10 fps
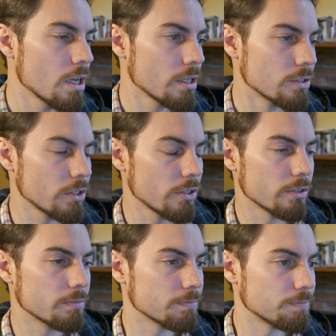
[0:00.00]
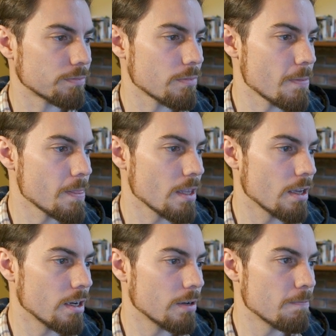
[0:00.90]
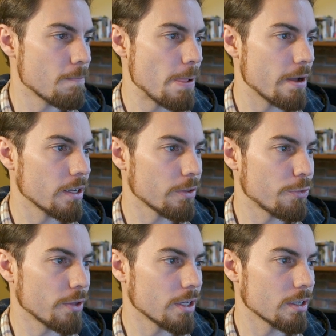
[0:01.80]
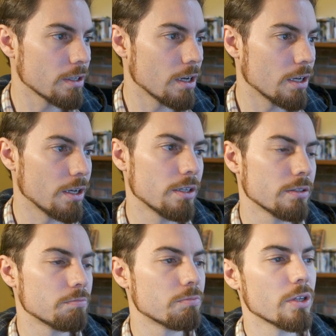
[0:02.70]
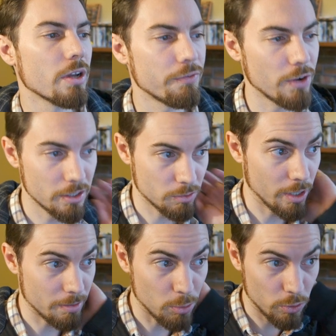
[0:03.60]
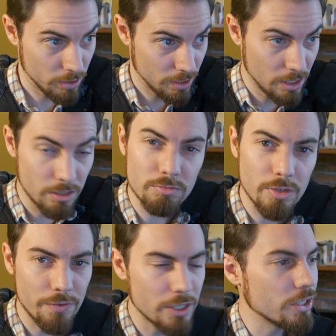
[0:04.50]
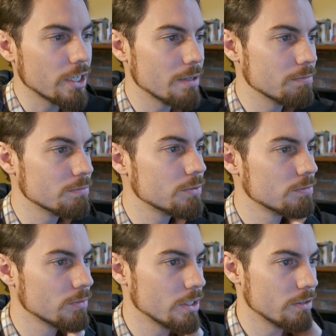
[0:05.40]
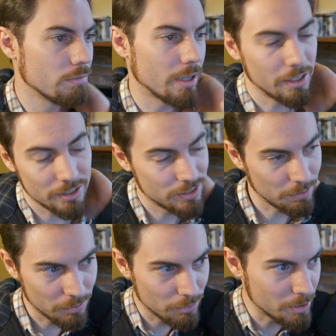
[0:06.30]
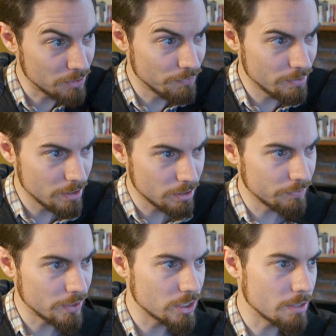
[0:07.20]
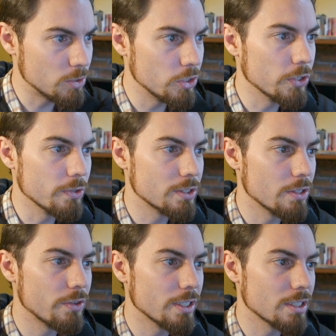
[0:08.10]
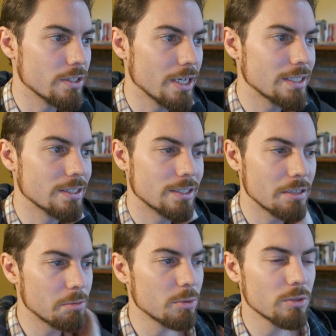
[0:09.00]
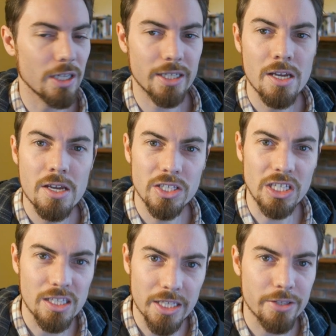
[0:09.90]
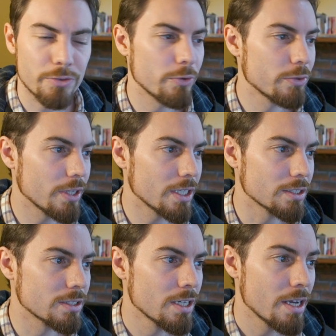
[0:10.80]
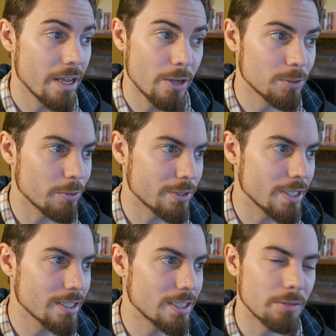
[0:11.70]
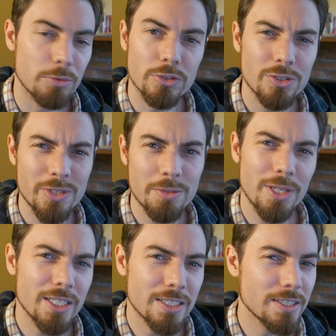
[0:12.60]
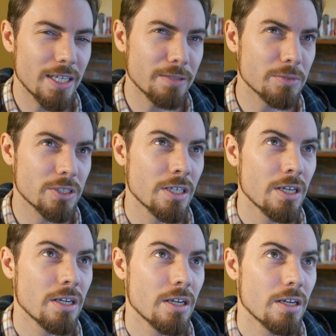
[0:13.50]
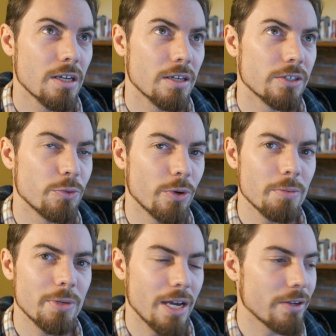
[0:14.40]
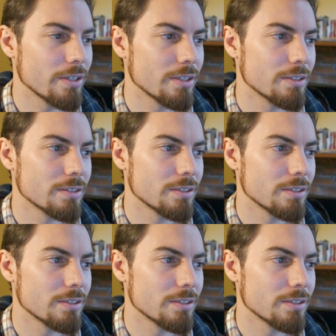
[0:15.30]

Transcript: So another thing that I find quite important in adventure game that like is something from Adventure Game Studio is that things are nice and skippable. Like you can click through things. It helps a lot with testing, but also when you're playing these games, you want to be able to